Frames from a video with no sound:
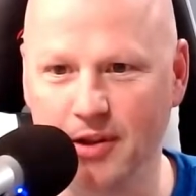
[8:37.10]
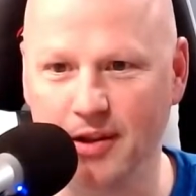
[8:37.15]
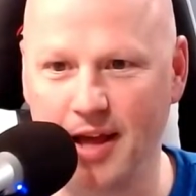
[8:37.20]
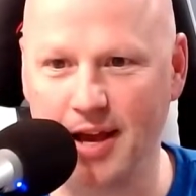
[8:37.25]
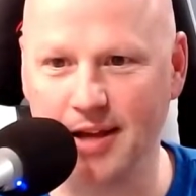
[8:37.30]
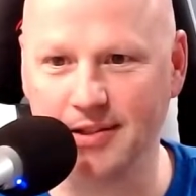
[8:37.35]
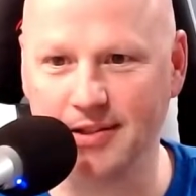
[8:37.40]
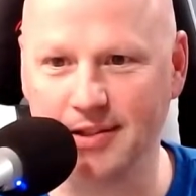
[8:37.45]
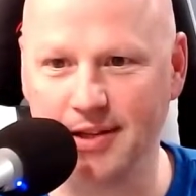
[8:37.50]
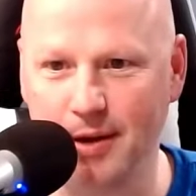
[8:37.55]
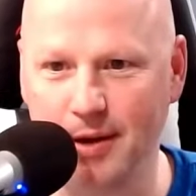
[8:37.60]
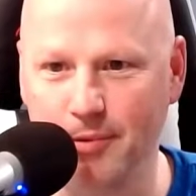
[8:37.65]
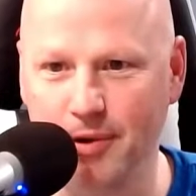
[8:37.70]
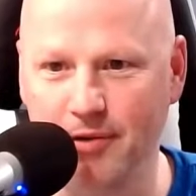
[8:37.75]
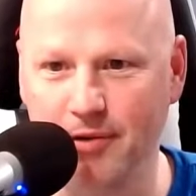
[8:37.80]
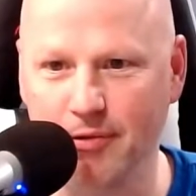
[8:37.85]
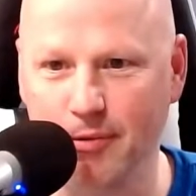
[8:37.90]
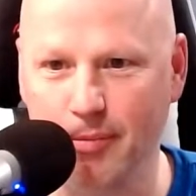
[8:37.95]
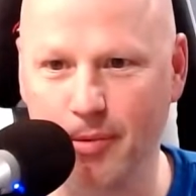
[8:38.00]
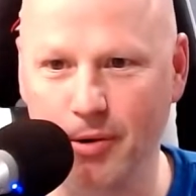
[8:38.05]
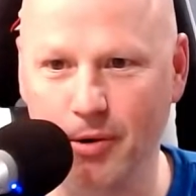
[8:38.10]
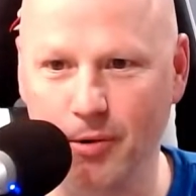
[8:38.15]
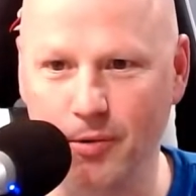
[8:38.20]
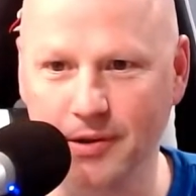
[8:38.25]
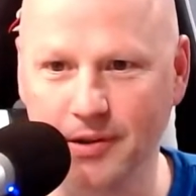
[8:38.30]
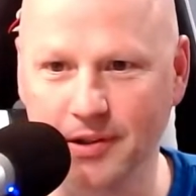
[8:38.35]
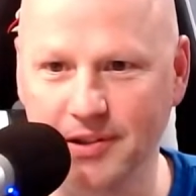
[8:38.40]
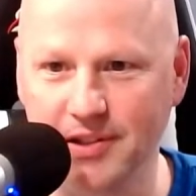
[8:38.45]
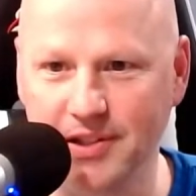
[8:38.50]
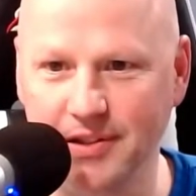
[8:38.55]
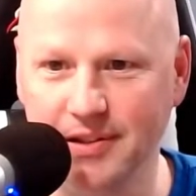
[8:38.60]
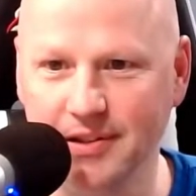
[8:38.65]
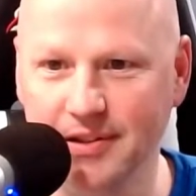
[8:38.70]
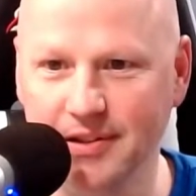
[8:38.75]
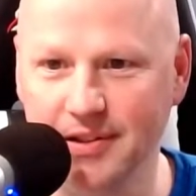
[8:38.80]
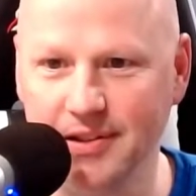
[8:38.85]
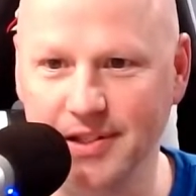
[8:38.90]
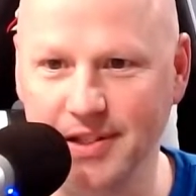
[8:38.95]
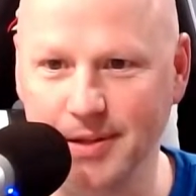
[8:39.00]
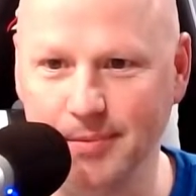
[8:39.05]
last time whenever Burrow won
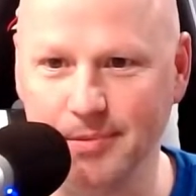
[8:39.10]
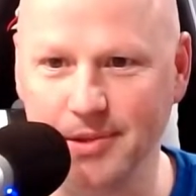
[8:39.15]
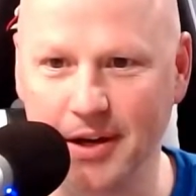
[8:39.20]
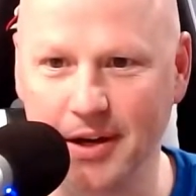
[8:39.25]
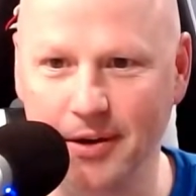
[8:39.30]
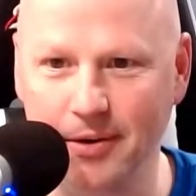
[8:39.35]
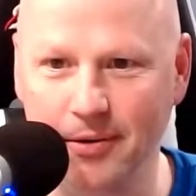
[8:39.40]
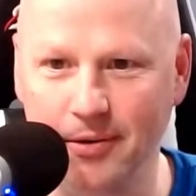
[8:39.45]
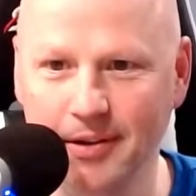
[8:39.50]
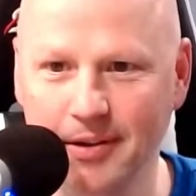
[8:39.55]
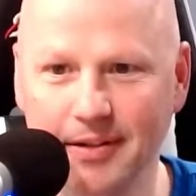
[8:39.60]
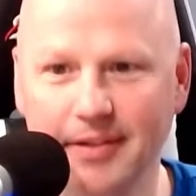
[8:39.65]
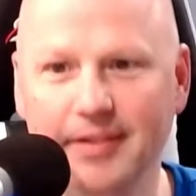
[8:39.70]
the team title.